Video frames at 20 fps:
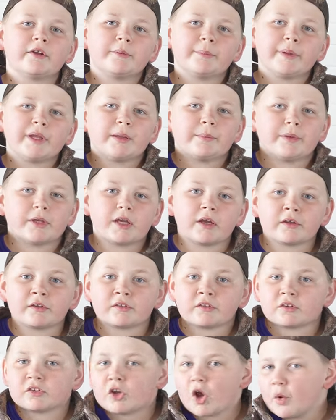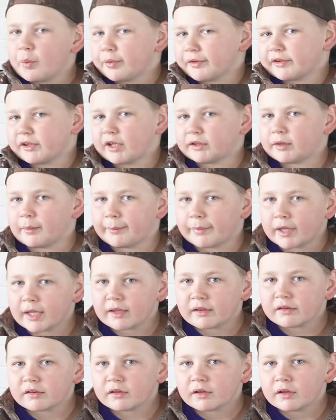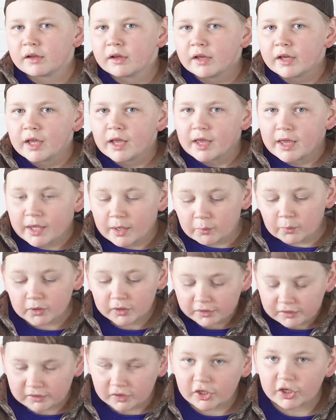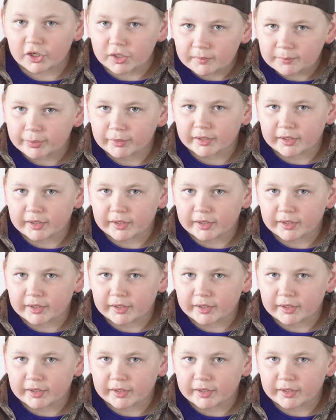it'd be because the scope is not the best. It works good,